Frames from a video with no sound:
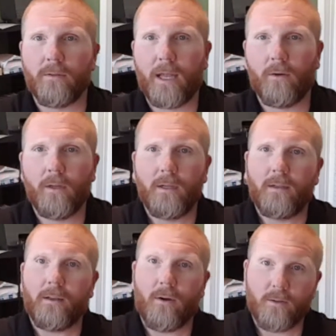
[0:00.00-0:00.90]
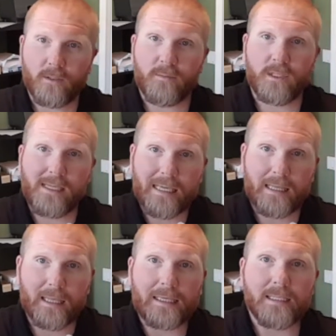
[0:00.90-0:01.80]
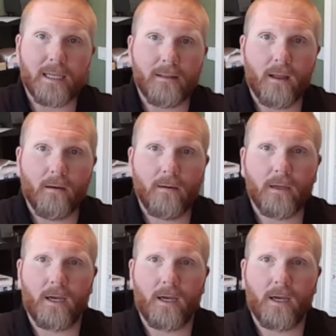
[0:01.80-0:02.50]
Now, there are some sneaky things in there.